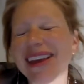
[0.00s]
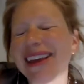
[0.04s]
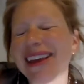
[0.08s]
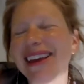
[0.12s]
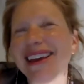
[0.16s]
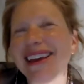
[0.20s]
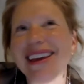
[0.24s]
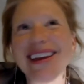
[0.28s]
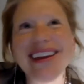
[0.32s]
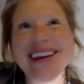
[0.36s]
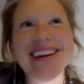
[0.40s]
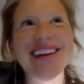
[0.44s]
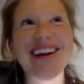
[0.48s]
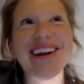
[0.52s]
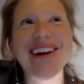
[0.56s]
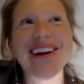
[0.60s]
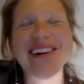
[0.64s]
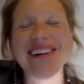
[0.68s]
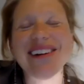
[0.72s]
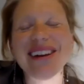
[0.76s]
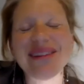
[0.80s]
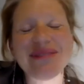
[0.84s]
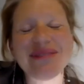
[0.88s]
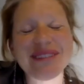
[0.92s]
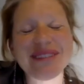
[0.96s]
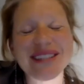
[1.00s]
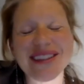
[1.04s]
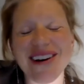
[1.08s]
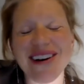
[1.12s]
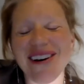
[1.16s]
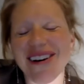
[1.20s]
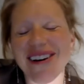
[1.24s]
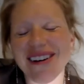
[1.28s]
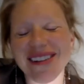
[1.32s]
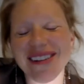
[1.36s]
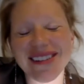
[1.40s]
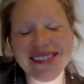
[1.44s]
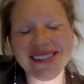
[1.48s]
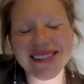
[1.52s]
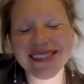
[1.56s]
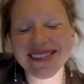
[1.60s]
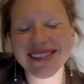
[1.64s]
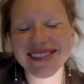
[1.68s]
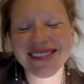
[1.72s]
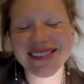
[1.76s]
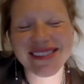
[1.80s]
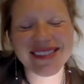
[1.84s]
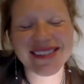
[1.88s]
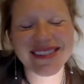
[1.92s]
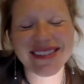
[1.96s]
you know, it was all
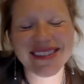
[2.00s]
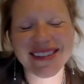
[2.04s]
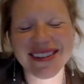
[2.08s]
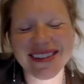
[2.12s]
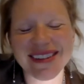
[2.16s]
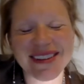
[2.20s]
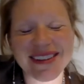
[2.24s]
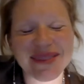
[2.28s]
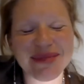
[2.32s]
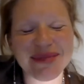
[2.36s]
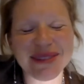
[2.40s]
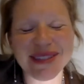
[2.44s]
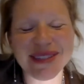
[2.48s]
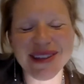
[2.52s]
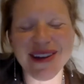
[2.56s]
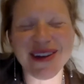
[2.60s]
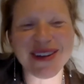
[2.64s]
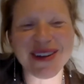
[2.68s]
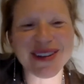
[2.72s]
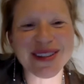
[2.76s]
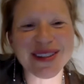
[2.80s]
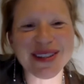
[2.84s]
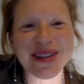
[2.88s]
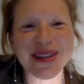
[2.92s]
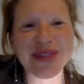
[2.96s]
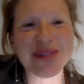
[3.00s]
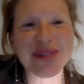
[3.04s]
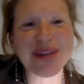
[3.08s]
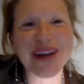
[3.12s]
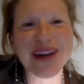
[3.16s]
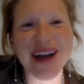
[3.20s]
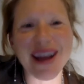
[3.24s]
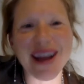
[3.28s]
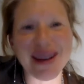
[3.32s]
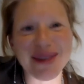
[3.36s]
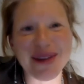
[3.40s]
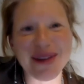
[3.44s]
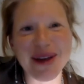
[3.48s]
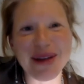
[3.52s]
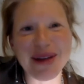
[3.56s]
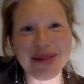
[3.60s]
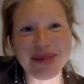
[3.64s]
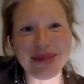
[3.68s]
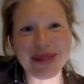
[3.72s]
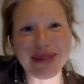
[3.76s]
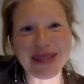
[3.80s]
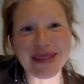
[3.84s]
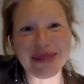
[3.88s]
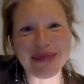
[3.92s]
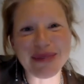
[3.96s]
so kind of
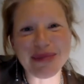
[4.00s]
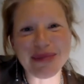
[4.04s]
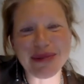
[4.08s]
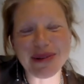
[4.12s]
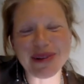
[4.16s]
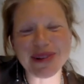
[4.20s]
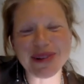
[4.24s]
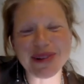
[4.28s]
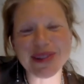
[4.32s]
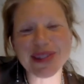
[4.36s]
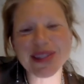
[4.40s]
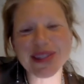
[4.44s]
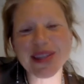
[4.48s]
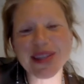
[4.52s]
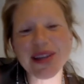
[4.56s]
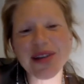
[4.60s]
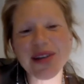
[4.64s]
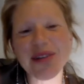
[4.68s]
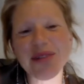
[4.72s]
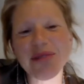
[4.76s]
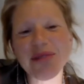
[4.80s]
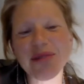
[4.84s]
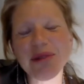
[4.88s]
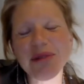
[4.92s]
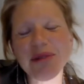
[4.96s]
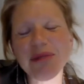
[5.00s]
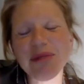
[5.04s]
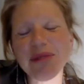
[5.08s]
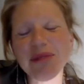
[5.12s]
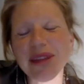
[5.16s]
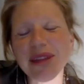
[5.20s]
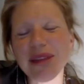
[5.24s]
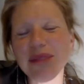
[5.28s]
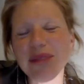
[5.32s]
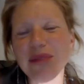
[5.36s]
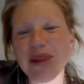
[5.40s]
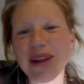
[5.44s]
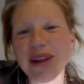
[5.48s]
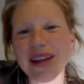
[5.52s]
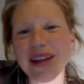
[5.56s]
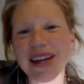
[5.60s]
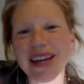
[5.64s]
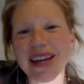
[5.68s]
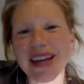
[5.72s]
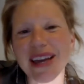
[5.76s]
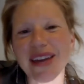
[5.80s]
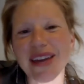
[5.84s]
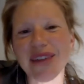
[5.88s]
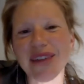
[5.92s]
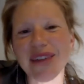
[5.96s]
unbelievable. So we really want to
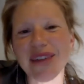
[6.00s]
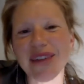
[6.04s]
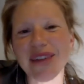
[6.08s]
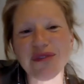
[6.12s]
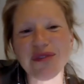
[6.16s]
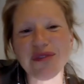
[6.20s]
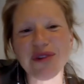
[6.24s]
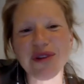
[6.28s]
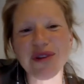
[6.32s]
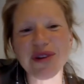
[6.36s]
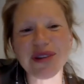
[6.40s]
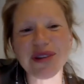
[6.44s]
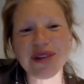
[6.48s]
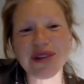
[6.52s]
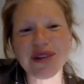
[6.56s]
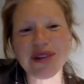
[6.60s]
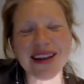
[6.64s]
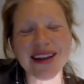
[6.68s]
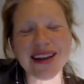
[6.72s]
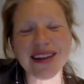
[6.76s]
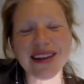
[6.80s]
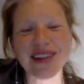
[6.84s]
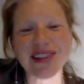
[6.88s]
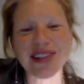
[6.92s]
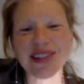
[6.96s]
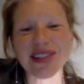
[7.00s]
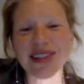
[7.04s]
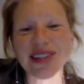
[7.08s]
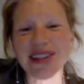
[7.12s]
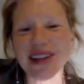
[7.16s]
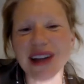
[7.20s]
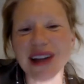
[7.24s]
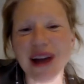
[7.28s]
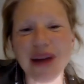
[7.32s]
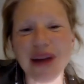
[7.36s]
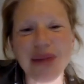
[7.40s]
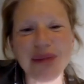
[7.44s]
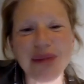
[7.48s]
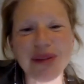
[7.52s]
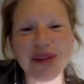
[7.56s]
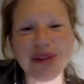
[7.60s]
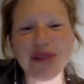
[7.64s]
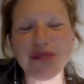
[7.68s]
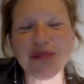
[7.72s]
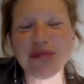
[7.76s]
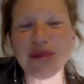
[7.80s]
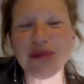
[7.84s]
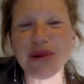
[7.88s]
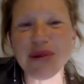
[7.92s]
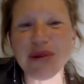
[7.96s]
give folks just a couple
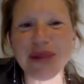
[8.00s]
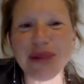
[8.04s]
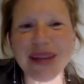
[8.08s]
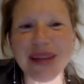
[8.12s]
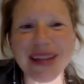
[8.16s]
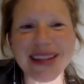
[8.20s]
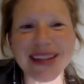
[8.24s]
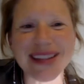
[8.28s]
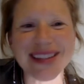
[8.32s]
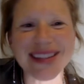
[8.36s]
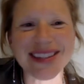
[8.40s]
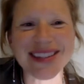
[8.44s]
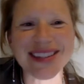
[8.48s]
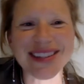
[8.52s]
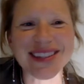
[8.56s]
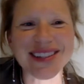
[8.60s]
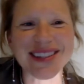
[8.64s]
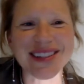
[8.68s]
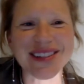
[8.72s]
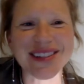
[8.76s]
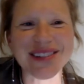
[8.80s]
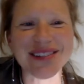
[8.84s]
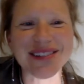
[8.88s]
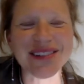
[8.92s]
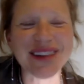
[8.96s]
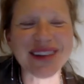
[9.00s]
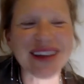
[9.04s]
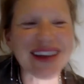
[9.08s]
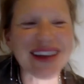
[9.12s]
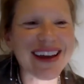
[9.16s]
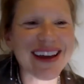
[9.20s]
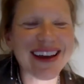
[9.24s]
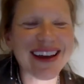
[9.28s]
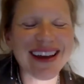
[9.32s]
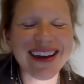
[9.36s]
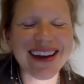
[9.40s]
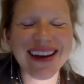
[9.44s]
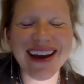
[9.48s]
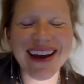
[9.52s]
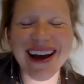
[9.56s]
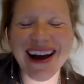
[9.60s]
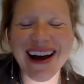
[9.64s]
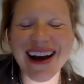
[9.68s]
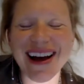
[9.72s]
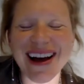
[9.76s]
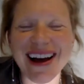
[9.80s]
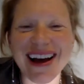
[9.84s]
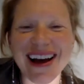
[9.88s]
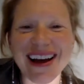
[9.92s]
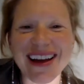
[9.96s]
of moments to
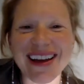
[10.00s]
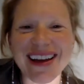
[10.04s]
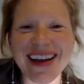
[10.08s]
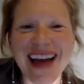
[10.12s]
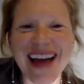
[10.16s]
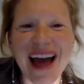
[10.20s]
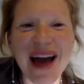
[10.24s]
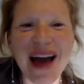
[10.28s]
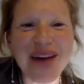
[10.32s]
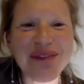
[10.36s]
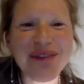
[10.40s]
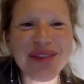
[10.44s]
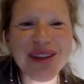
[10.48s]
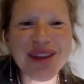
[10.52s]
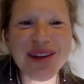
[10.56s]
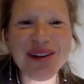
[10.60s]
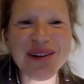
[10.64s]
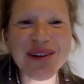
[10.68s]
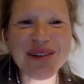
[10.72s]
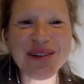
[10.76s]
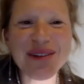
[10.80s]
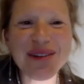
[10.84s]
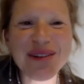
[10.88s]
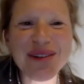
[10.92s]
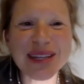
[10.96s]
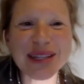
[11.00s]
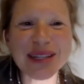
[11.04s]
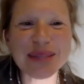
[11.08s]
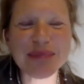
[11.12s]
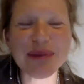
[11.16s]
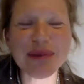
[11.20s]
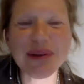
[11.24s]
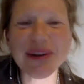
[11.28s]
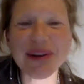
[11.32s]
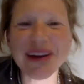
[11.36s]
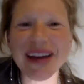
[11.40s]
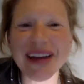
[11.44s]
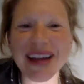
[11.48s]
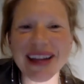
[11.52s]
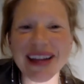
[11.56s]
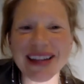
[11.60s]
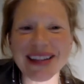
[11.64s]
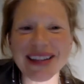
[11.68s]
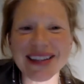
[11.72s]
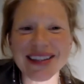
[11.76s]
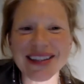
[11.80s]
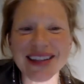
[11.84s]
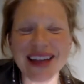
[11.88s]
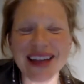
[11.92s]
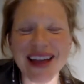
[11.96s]
have their own
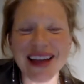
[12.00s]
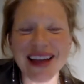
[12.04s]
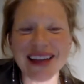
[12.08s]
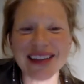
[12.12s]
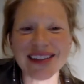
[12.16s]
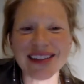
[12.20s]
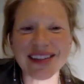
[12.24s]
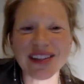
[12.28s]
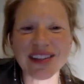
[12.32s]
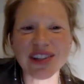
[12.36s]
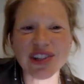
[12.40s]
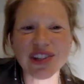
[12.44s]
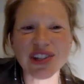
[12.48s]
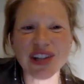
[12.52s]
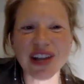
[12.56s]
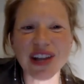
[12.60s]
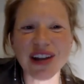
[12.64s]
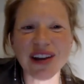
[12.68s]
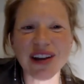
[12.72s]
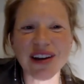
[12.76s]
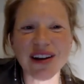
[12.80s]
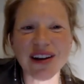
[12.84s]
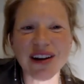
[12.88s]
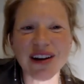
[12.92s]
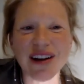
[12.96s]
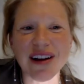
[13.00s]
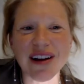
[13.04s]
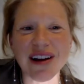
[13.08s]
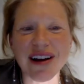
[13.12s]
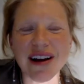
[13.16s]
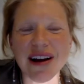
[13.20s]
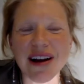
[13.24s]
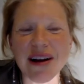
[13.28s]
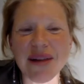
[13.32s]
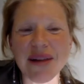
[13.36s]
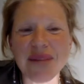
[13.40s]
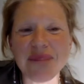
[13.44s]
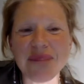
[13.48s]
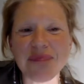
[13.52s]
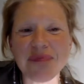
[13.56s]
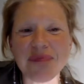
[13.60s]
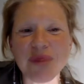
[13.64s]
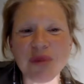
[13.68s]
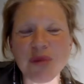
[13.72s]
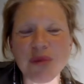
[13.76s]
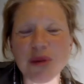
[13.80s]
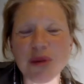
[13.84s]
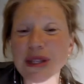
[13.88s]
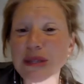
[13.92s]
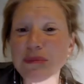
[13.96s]
experience and to share
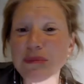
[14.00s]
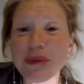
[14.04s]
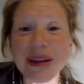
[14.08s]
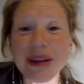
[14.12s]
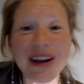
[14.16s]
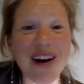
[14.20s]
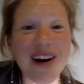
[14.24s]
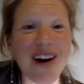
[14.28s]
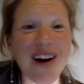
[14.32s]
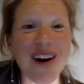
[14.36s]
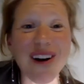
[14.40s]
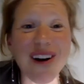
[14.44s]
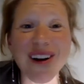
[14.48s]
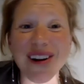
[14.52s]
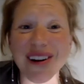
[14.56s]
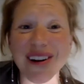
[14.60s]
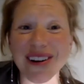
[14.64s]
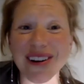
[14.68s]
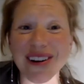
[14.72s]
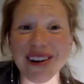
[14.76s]
what's been hard